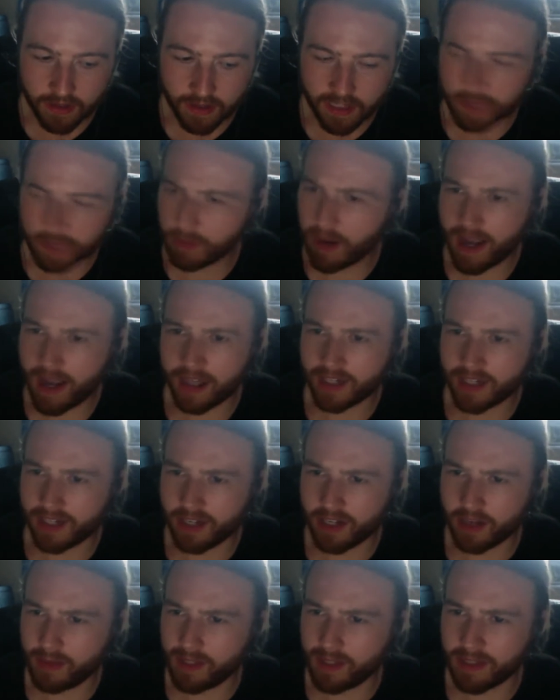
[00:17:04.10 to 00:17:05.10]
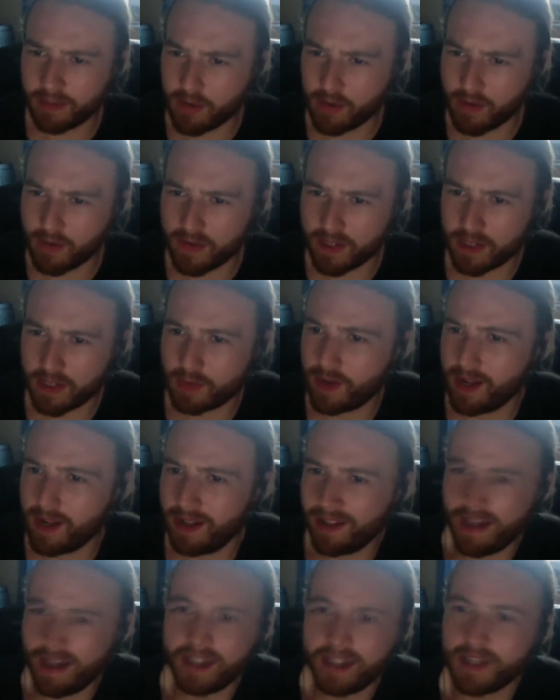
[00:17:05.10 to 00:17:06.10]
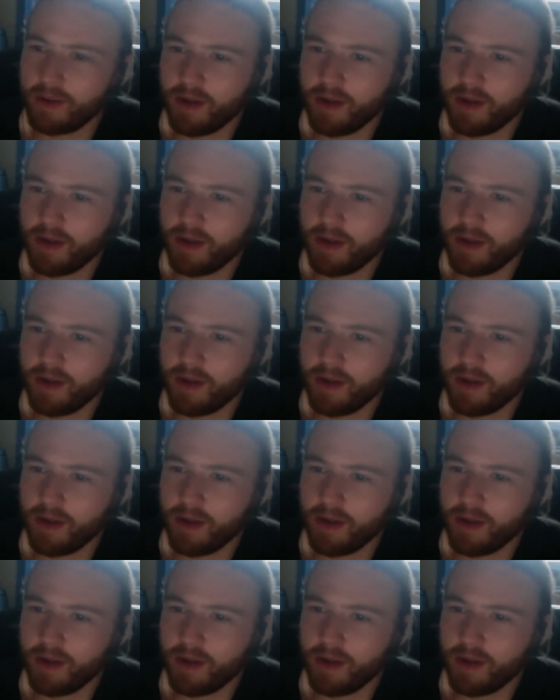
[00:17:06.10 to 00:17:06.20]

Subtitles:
might actually come into movie as well, I don't